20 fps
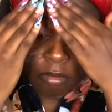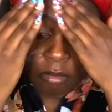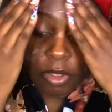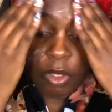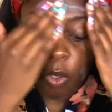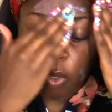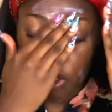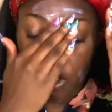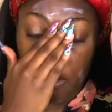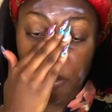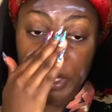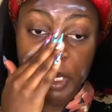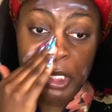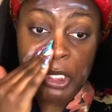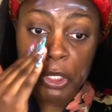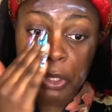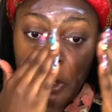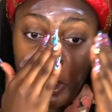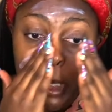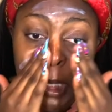oil
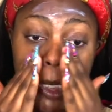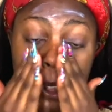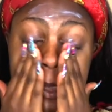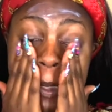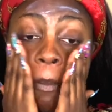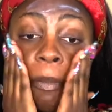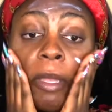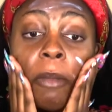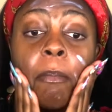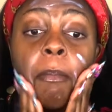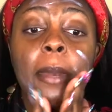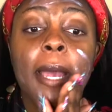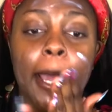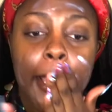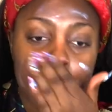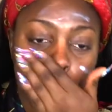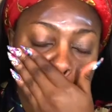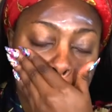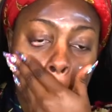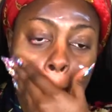ministry is a bit
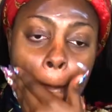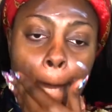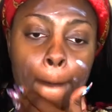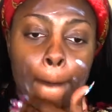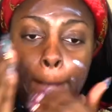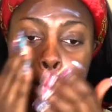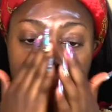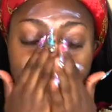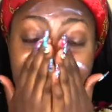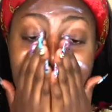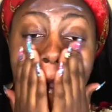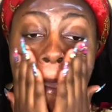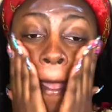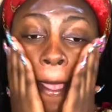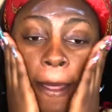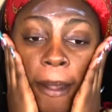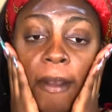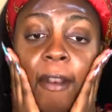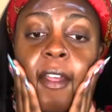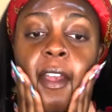much.
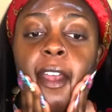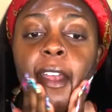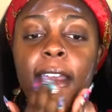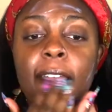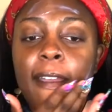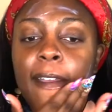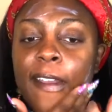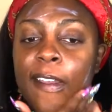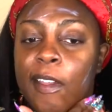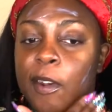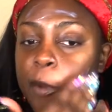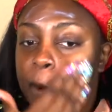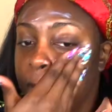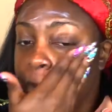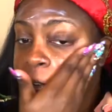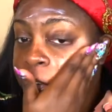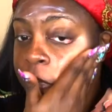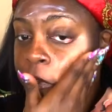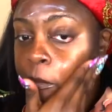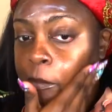But in
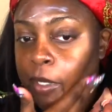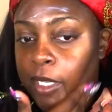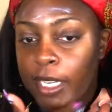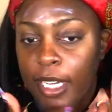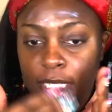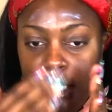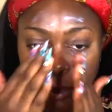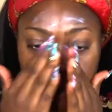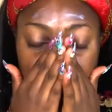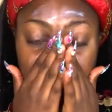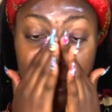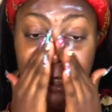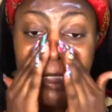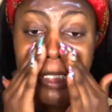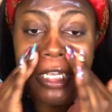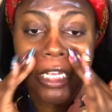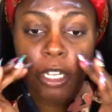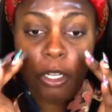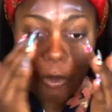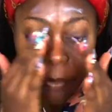order for me not to look
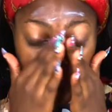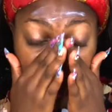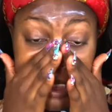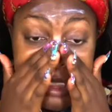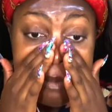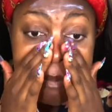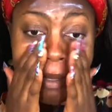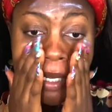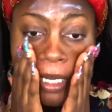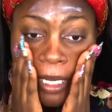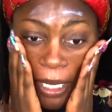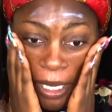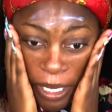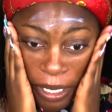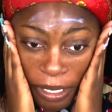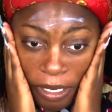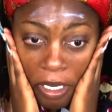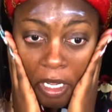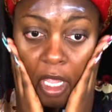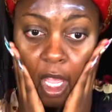like a grease
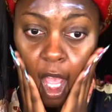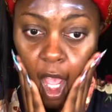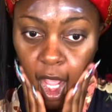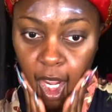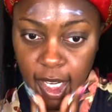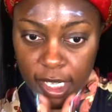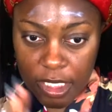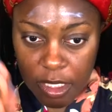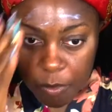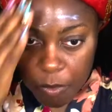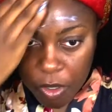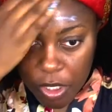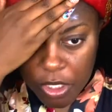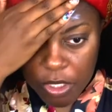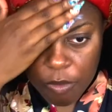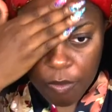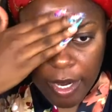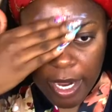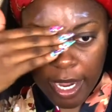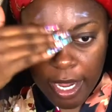bucket, I need to
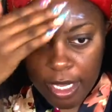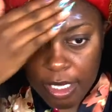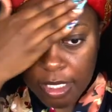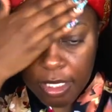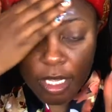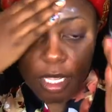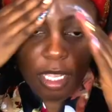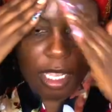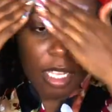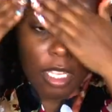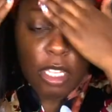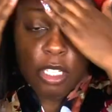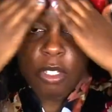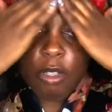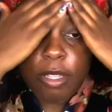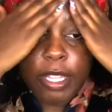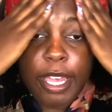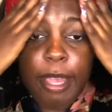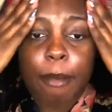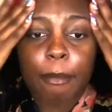moisturize so
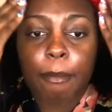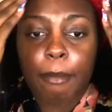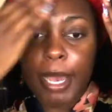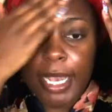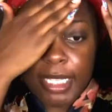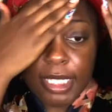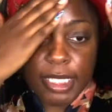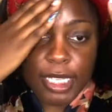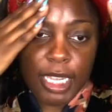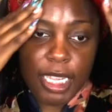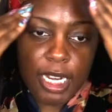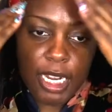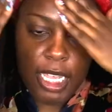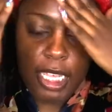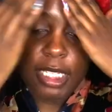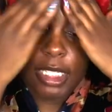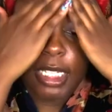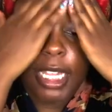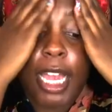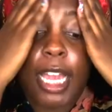that my skin
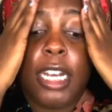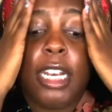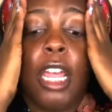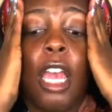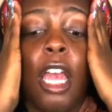is not